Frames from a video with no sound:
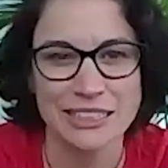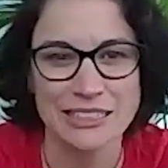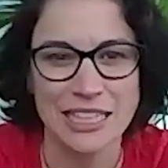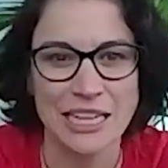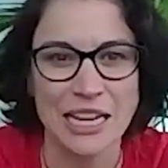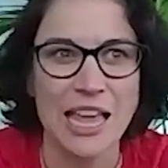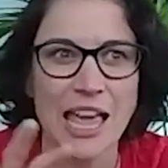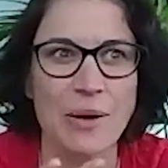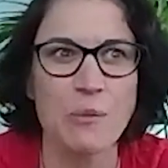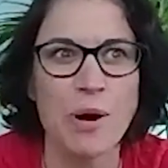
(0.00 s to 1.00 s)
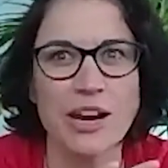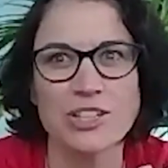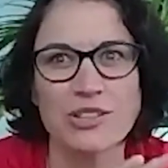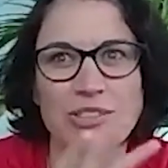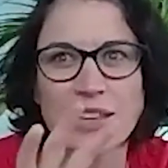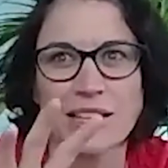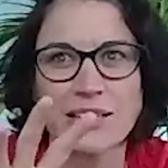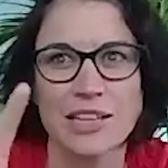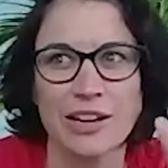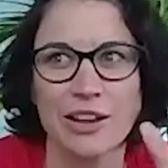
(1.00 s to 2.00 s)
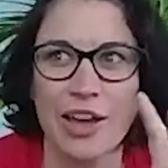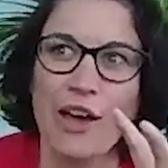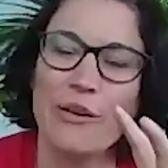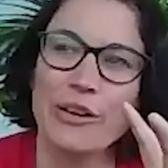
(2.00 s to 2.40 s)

And where do you think it's going to go?